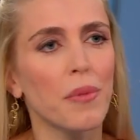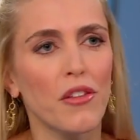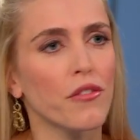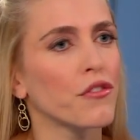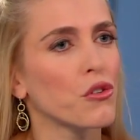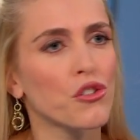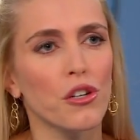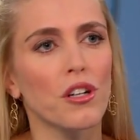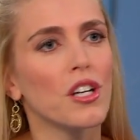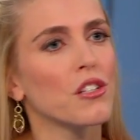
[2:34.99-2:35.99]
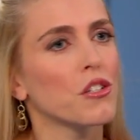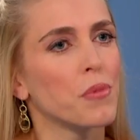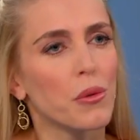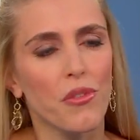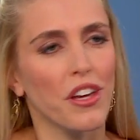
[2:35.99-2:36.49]
about the future
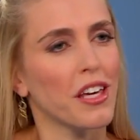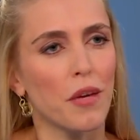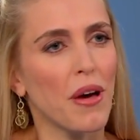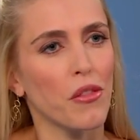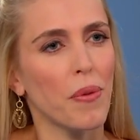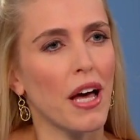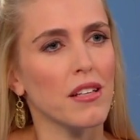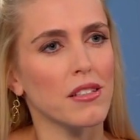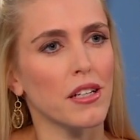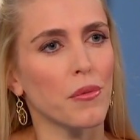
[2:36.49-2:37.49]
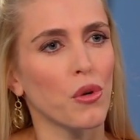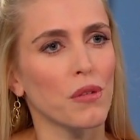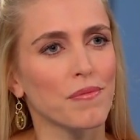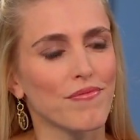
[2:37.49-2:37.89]
to be thinking about the past anymore.